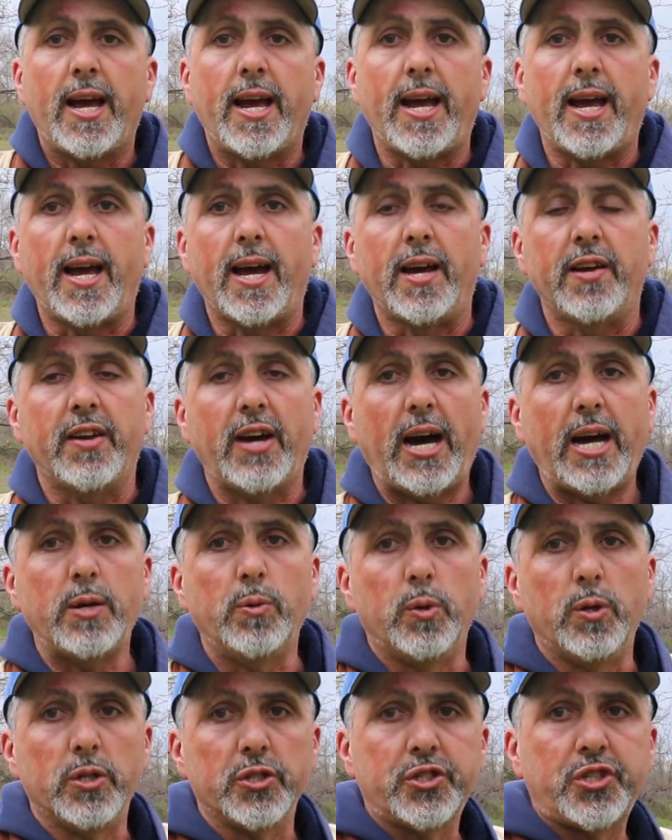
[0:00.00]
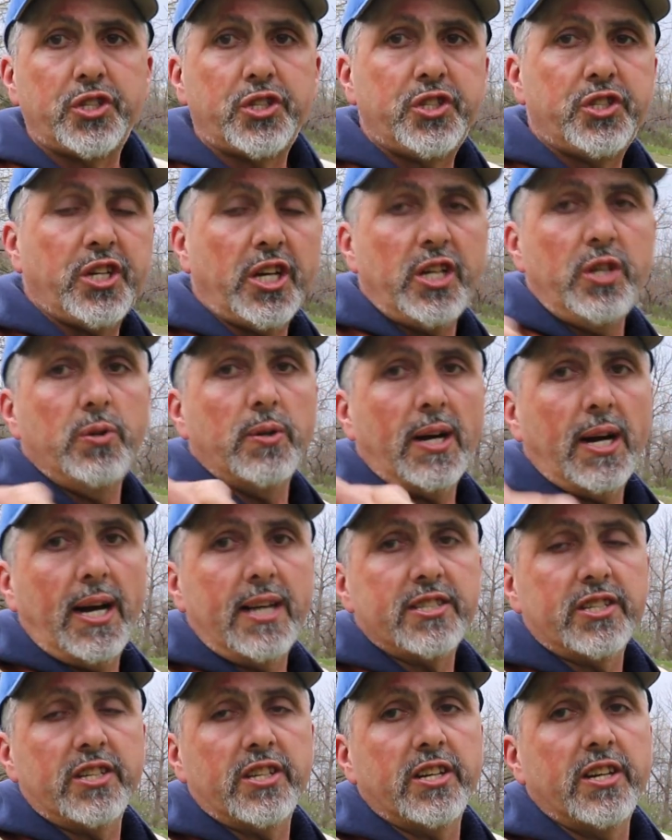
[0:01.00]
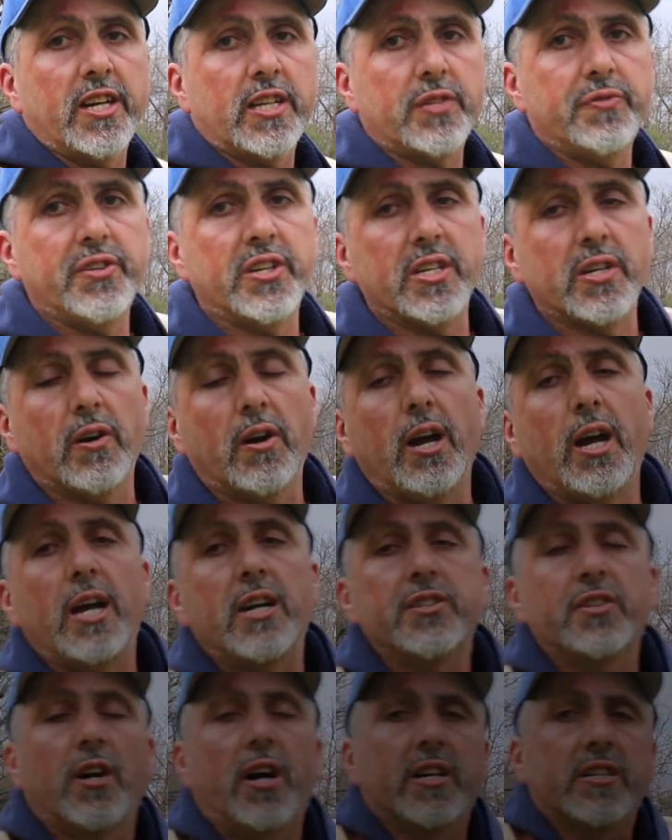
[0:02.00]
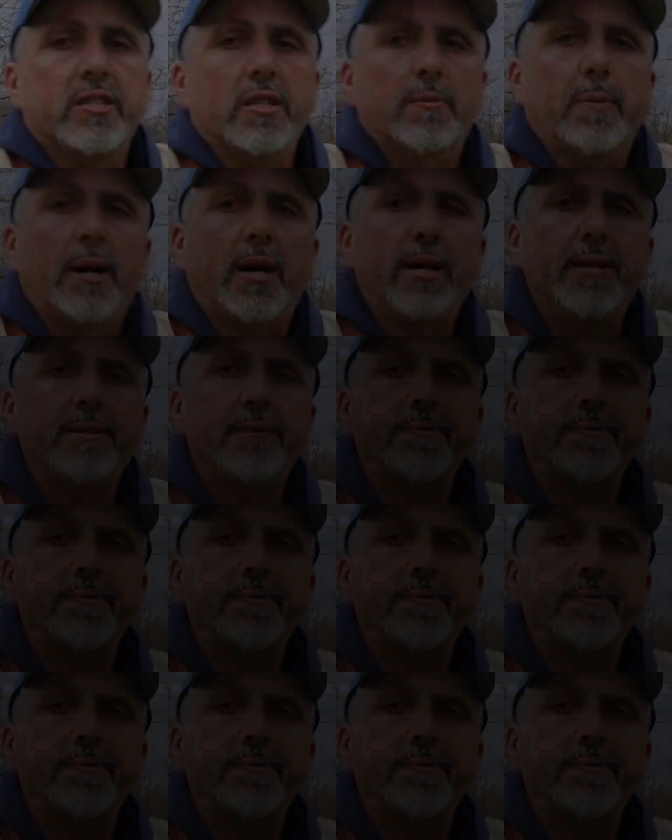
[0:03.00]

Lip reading: And I will see you guys in the next video. All right, I'll talk to you. Bye.